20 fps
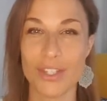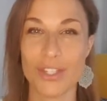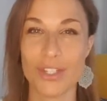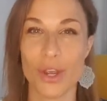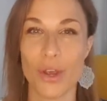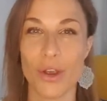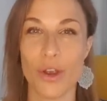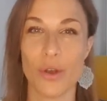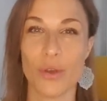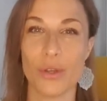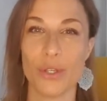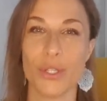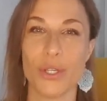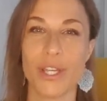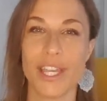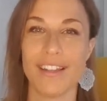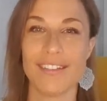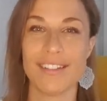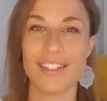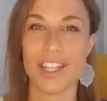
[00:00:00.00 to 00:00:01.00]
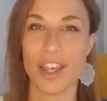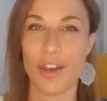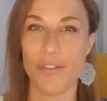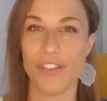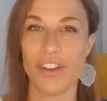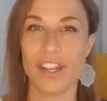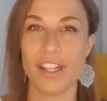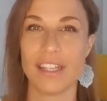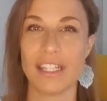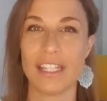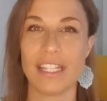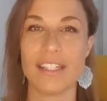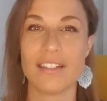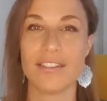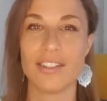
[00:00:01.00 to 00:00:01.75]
So you can definitely